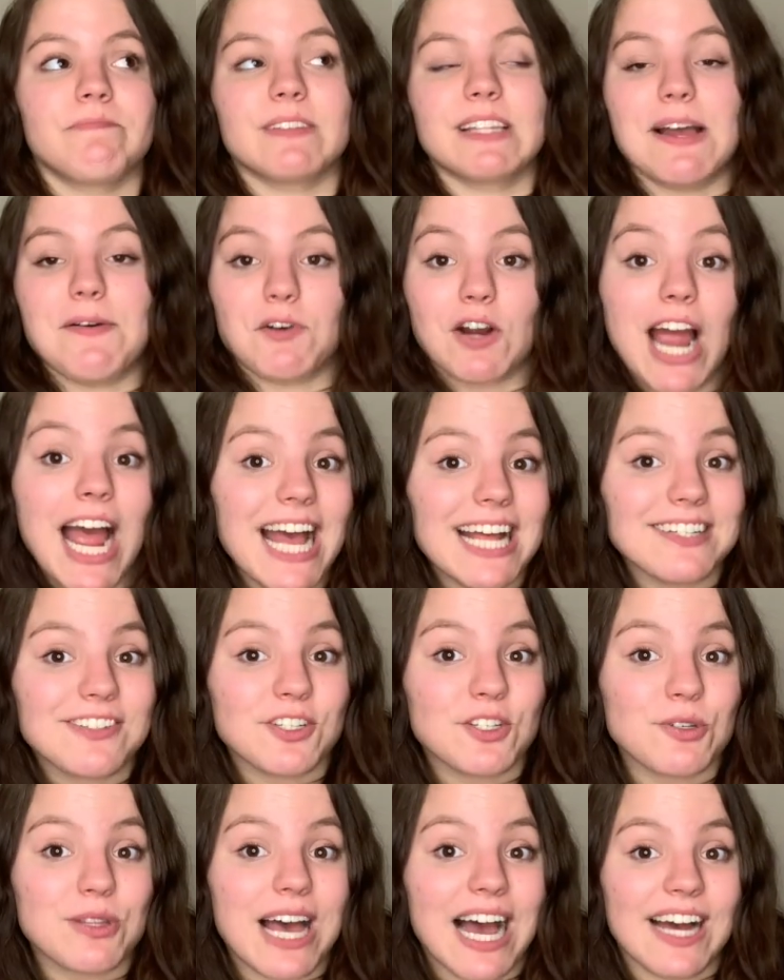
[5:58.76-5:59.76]
never had
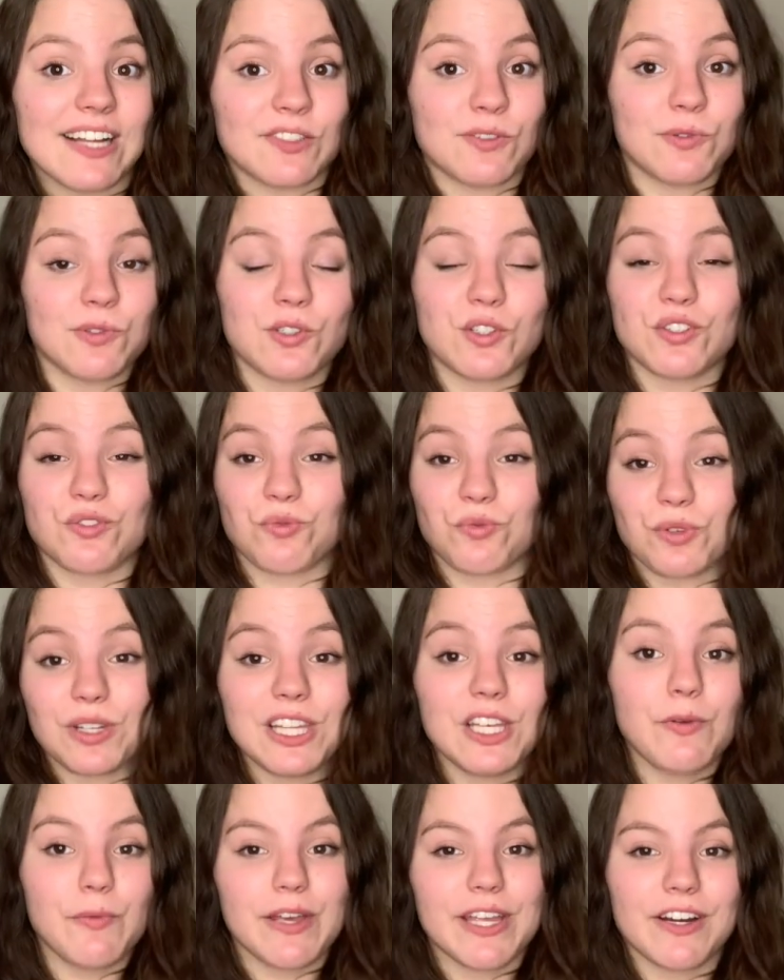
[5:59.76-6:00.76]
to do that. So it was just
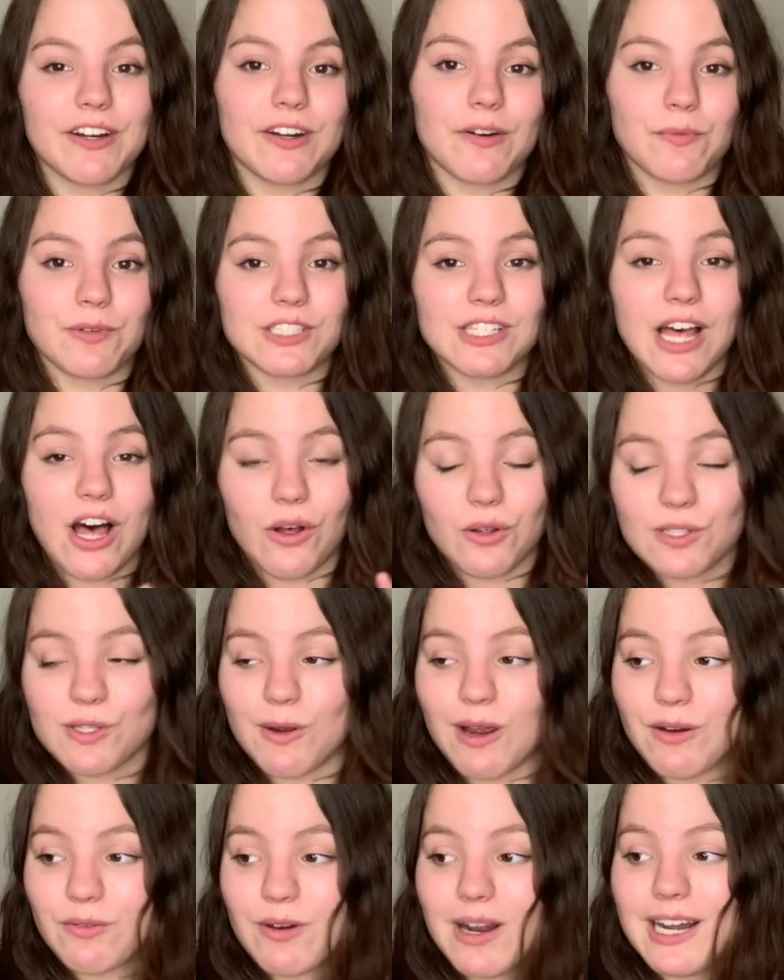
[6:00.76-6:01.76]
really weird. And what's also
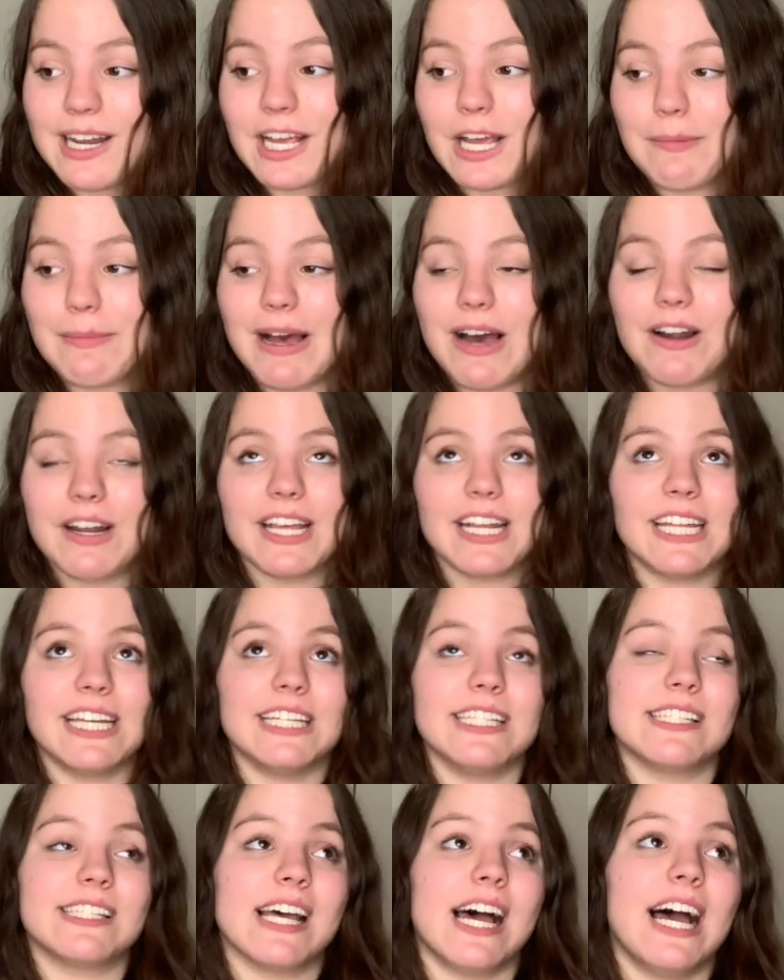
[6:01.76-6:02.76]
ironic about it is